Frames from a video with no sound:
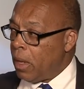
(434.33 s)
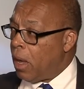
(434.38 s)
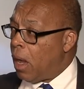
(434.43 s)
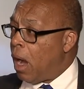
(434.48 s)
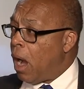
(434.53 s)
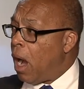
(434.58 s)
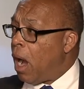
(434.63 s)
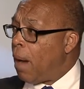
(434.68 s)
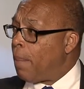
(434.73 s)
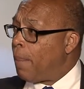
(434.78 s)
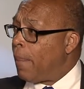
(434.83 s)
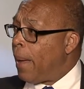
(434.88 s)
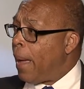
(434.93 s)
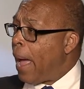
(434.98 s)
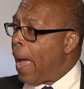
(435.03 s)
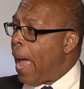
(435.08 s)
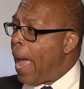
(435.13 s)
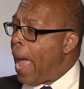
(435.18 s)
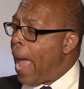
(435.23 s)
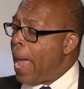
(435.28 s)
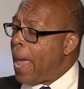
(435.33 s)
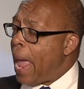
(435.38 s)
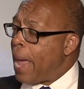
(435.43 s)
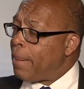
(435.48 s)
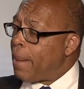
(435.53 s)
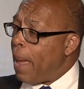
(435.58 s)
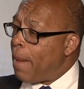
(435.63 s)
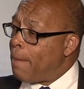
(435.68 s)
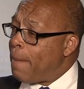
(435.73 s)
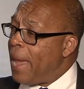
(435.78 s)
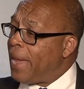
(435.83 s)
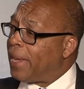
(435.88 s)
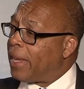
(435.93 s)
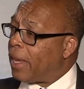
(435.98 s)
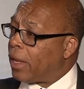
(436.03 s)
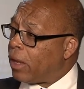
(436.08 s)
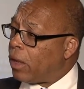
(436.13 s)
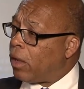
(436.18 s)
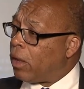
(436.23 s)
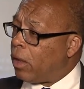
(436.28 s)
uh, and, and, make
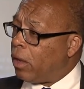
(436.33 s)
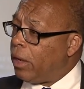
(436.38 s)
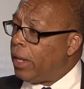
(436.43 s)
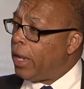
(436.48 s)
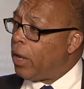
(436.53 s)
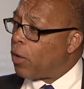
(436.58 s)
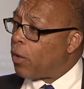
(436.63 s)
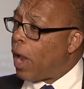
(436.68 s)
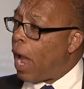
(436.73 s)
it clear